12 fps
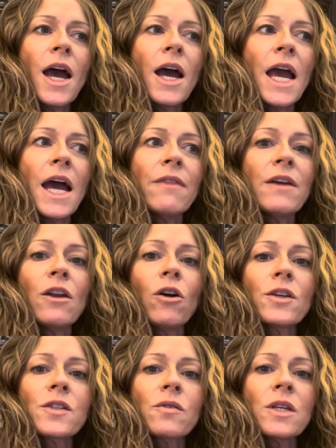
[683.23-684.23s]
And then
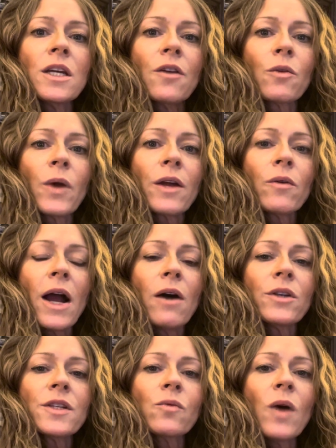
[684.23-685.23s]
also the other way
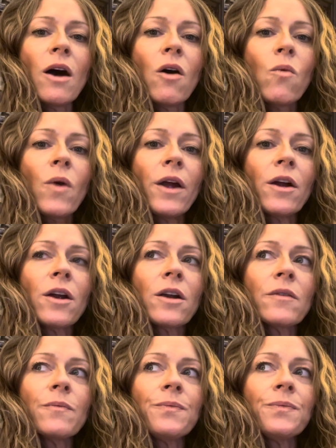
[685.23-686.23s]
around as well,
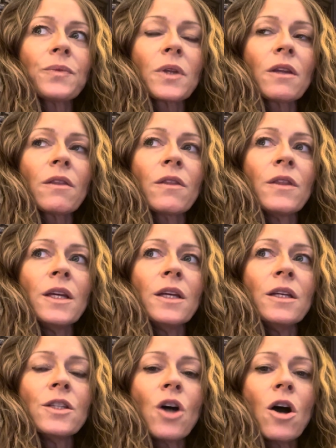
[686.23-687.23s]
where
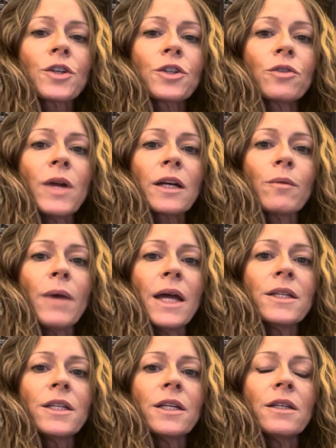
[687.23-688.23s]
the doctor
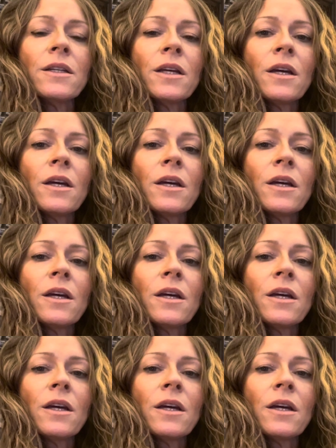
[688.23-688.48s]
recommended